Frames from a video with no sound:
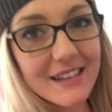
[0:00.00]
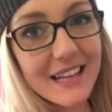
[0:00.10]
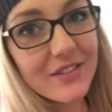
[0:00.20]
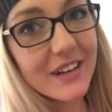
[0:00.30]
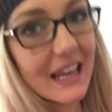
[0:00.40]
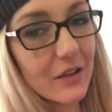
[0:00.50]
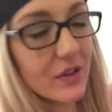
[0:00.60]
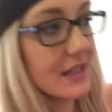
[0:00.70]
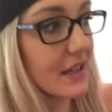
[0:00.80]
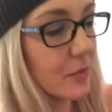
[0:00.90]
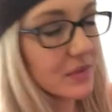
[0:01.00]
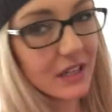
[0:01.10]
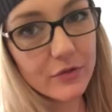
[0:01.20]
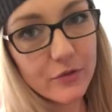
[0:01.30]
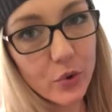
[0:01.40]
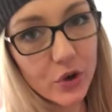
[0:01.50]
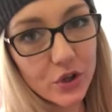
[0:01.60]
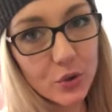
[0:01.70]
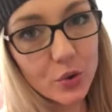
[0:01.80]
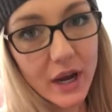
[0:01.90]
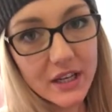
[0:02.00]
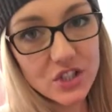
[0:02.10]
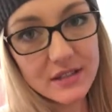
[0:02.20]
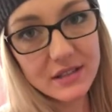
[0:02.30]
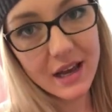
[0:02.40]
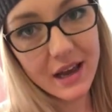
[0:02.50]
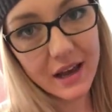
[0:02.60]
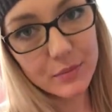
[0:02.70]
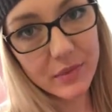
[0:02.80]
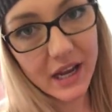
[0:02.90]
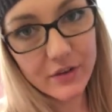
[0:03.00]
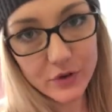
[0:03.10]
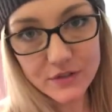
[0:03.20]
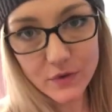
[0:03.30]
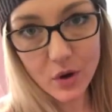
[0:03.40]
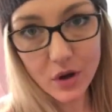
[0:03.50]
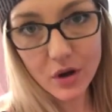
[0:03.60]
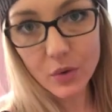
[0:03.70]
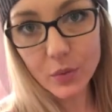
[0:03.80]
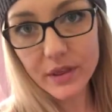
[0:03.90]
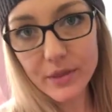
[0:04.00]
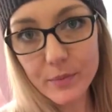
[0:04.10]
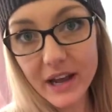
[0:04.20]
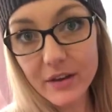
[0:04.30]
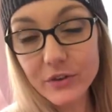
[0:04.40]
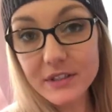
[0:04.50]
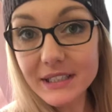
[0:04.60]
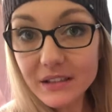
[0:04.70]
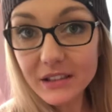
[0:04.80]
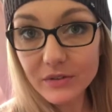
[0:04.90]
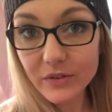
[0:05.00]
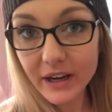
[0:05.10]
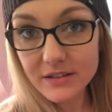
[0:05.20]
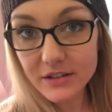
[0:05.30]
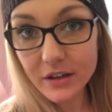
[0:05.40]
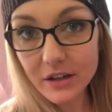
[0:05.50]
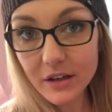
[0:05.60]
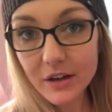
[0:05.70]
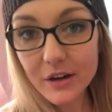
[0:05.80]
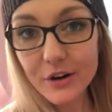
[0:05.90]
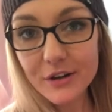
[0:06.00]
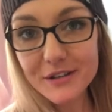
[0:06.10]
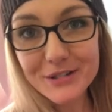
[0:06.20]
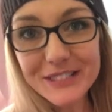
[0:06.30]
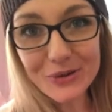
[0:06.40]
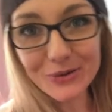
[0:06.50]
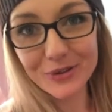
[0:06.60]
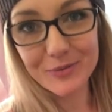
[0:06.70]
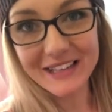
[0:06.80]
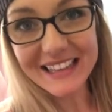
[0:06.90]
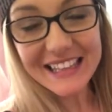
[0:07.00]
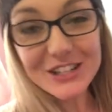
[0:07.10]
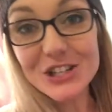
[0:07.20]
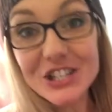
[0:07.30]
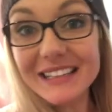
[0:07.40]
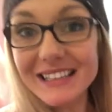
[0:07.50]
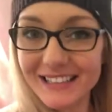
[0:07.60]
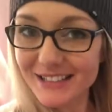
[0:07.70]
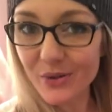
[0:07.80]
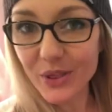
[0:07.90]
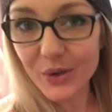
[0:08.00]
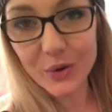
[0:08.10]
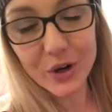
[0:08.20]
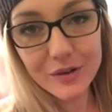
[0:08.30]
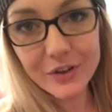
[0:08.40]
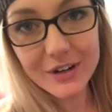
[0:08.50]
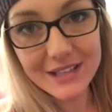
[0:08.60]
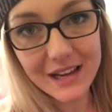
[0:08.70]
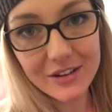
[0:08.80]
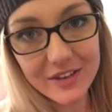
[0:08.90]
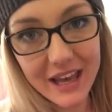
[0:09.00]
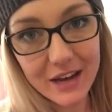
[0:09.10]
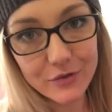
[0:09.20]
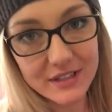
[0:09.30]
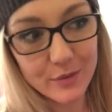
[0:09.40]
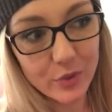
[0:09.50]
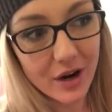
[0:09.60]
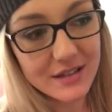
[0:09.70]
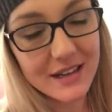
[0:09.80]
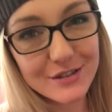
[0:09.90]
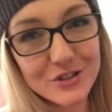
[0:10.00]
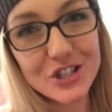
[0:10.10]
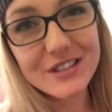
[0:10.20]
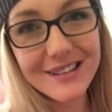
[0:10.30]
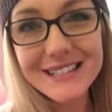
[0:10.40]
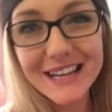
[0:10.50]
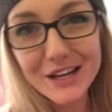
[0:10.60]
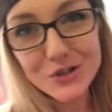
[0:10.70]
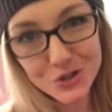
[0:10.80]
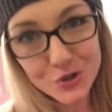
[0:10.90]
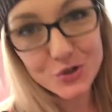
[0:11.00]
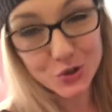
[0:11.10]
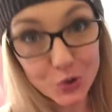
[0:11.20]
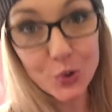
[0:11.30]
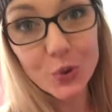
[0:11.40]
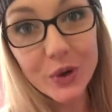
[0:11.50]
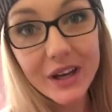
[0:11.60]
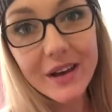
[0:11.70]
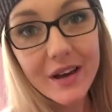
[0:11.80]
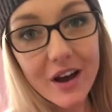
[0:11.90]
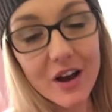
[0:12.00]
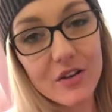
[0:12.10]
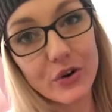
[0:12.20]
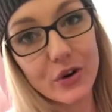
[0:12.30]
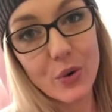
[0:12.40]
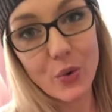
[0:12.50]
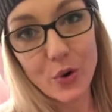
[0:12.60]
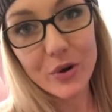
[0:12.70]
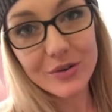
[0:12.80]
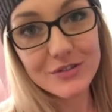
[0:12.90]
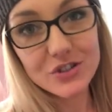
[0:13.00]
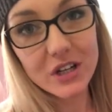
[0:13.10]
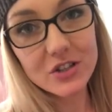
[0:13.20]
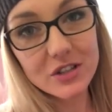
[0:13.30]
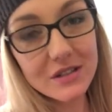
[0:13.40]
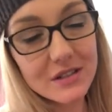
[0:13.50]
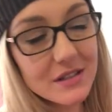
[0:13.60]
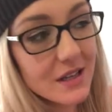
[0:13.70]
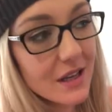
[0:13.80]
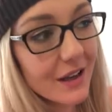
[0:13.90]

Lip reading: I have an egg freezing update for you. I just had my first phone call with my fertility advisor. She told me that she is going through her first cycle of the egg freezing process, and she's on day 2 of her hormone injections,